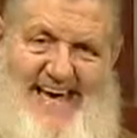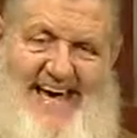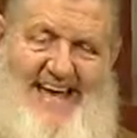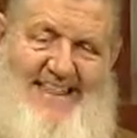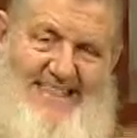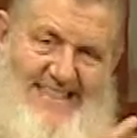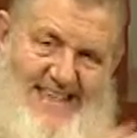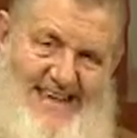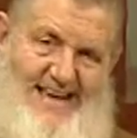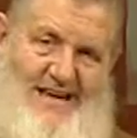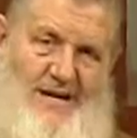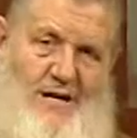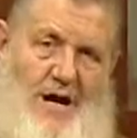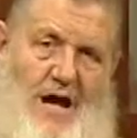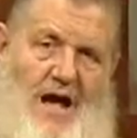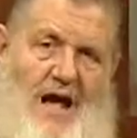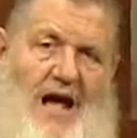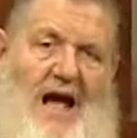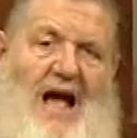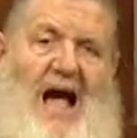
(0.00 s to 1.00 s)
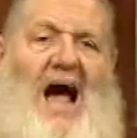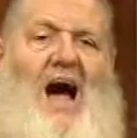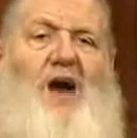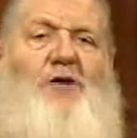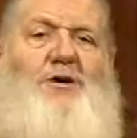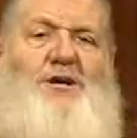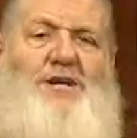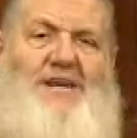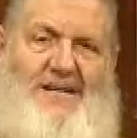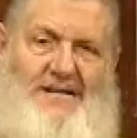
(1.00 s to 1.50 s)
and then
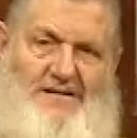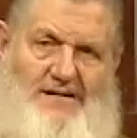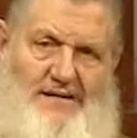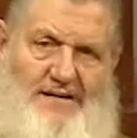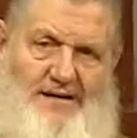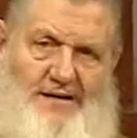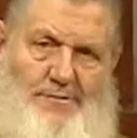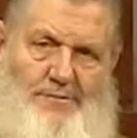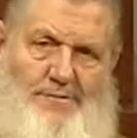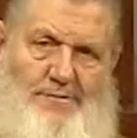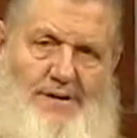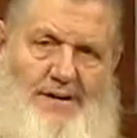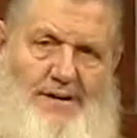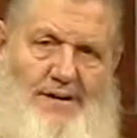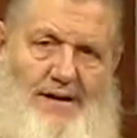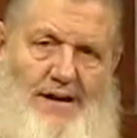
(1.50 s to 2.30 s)
how to get to Him